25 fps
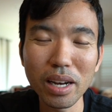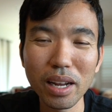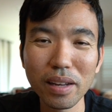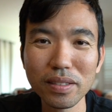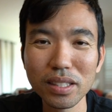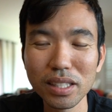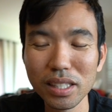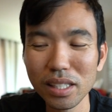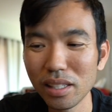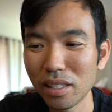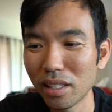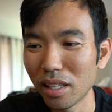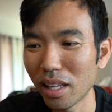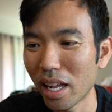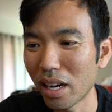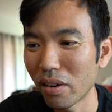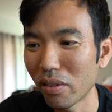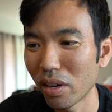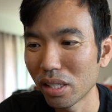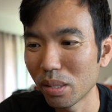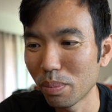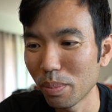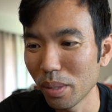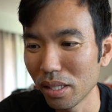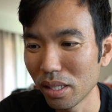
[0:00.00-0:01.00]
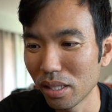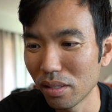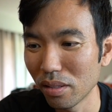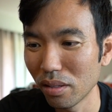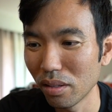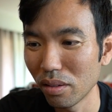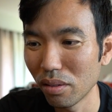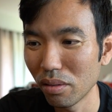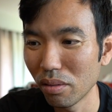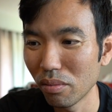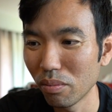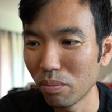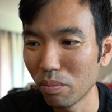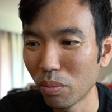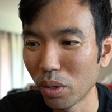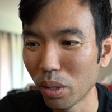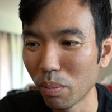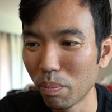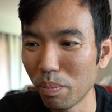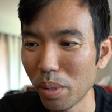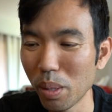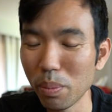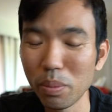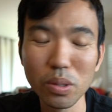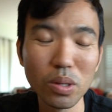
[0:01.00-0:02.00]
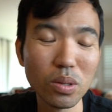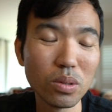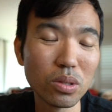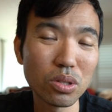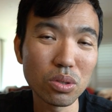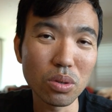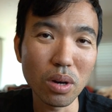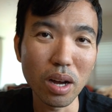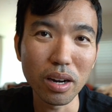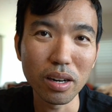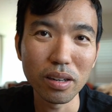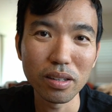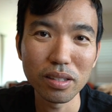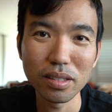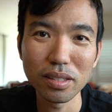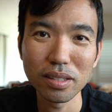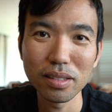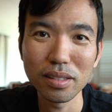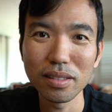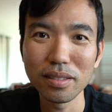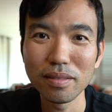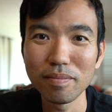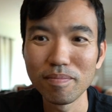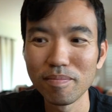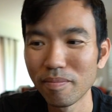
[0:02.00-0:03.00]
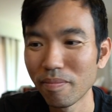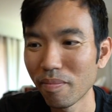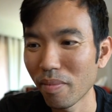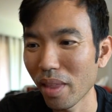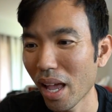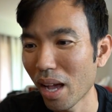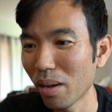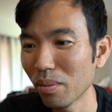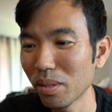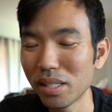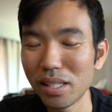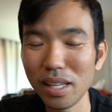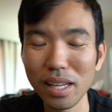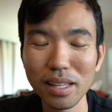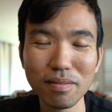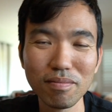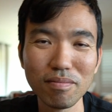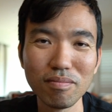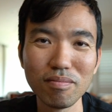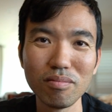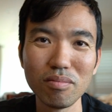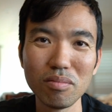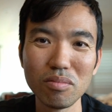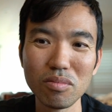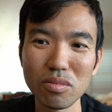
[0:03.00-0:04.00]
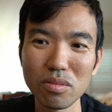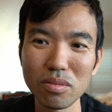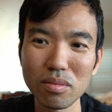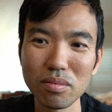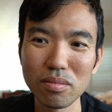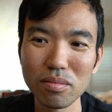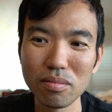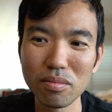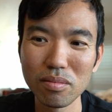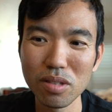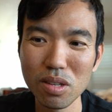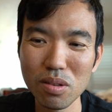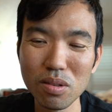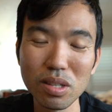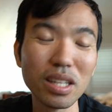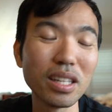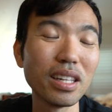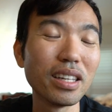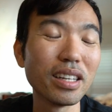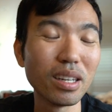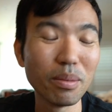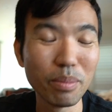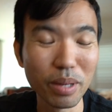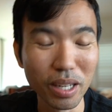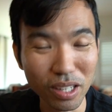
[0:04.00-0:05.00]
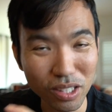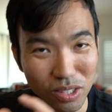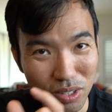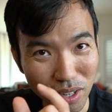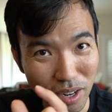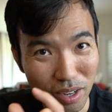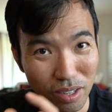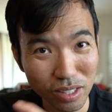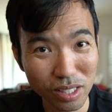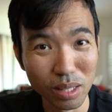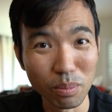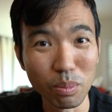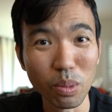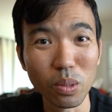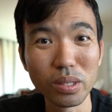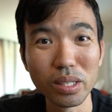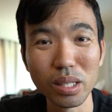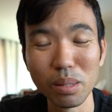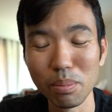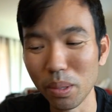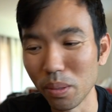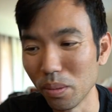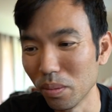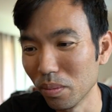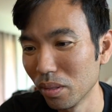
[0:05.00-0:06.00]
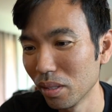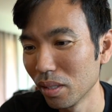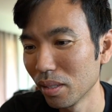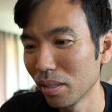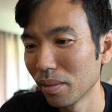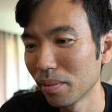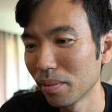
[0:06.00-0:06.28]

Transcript: I've seen a lot of recipes where people use trotters. I would say use a little bit of trotters and mostly bones.